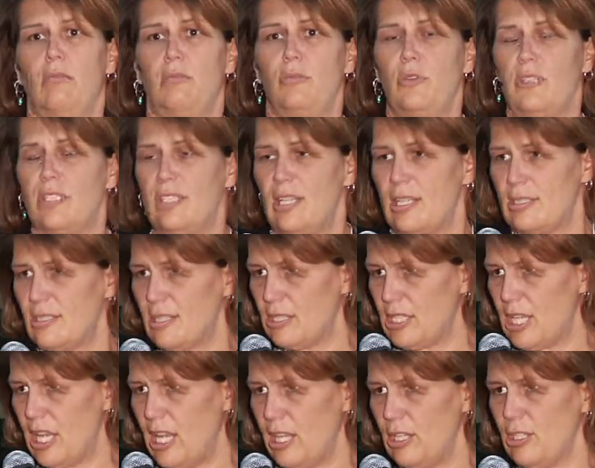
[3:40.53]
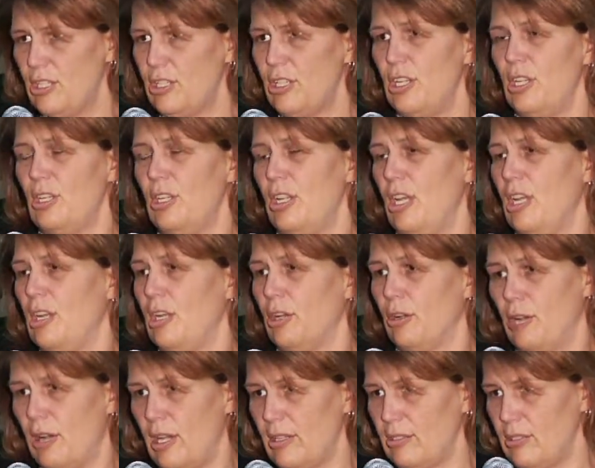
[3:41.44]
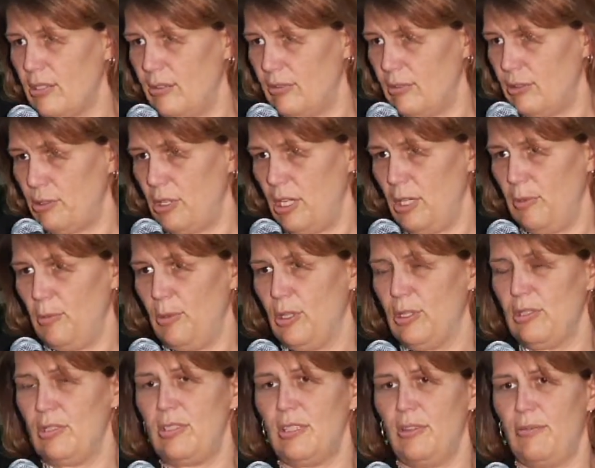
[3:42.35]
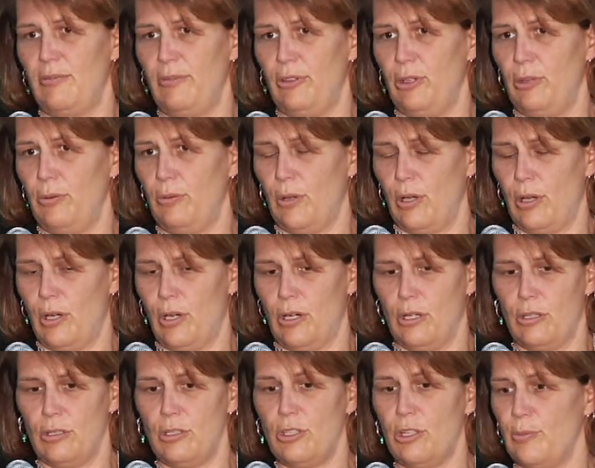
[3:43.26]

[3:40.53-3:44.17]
resuscitation and aggressive treatments if you are